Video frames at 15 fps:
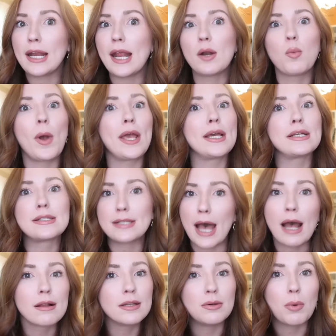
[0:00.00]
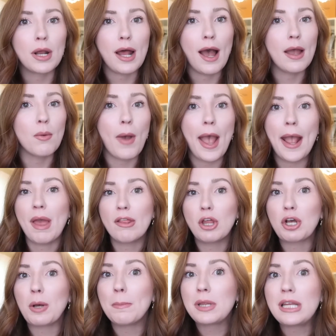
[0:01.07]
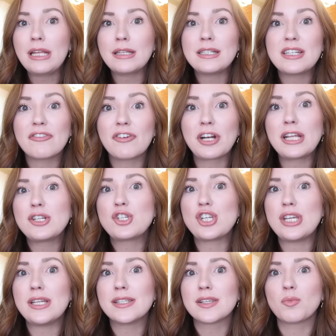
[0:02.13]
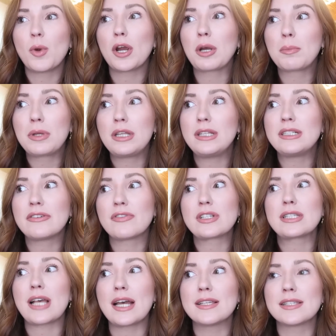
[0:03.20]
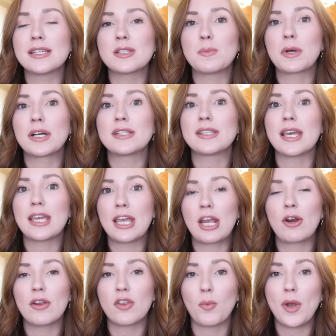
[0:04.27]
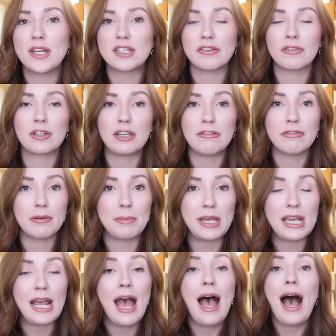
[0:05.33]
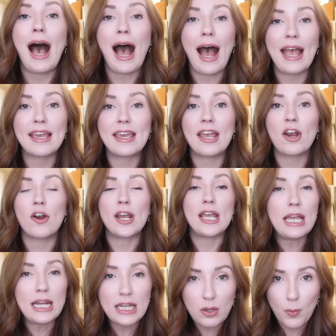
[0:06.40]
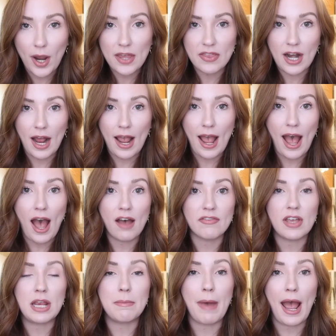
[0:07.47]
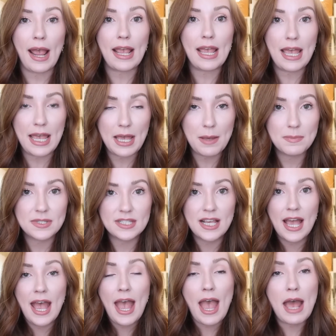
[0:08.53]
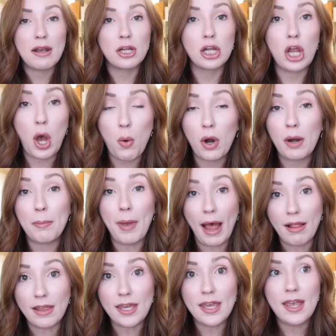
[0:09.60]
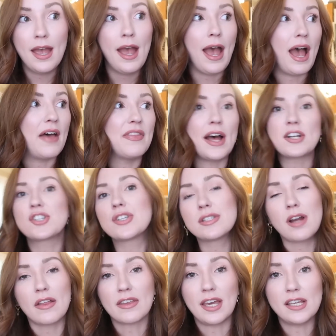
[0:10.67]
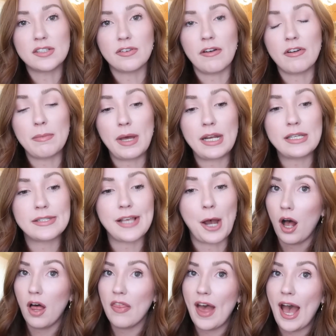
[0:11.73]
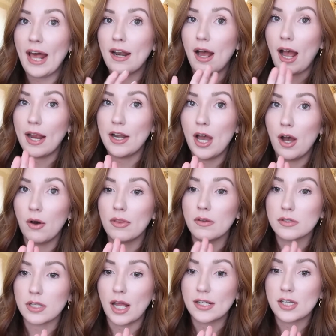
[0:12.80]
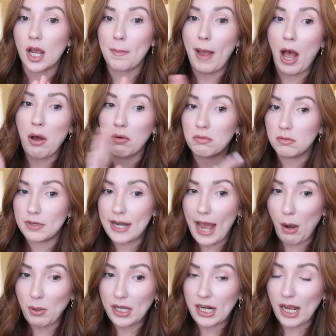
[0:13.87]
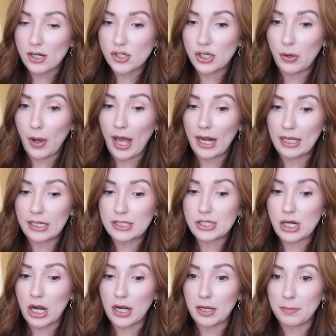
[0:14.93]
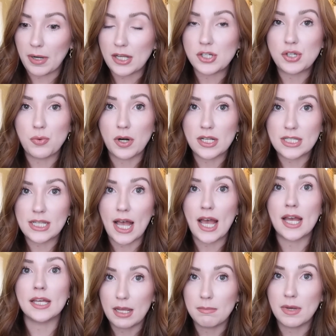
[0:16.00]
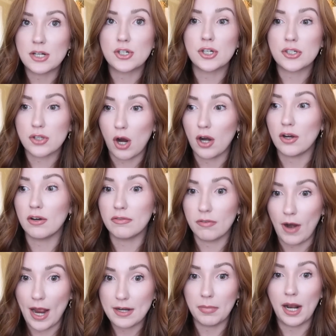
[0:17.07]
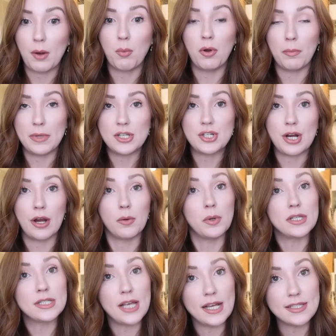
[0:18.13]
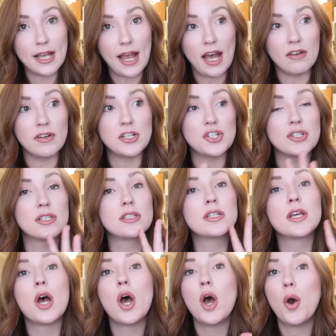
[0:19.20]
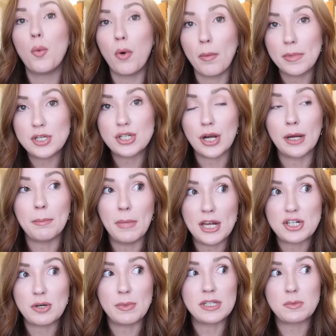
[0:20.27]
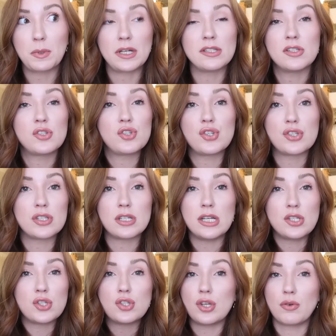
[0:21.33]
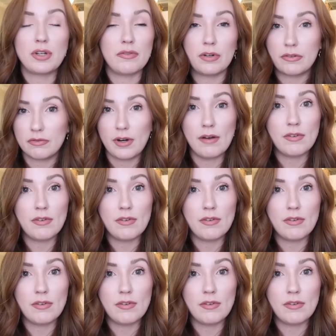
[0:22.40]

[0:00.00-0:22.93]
and weigh exactly what I weigh may look completely different in jeans and wear completely different sizes because they carry their weight differently. For me, I carry any weight that I have in my hips and lower belly, and that's just not the case for everybody. So all that, I know that was a lot to talk about. Now we can actually go ahead and get started, but I do want to say tape measures are your friend, but I will be sharing what size I have. I just won't be sharing measurements because it's so different for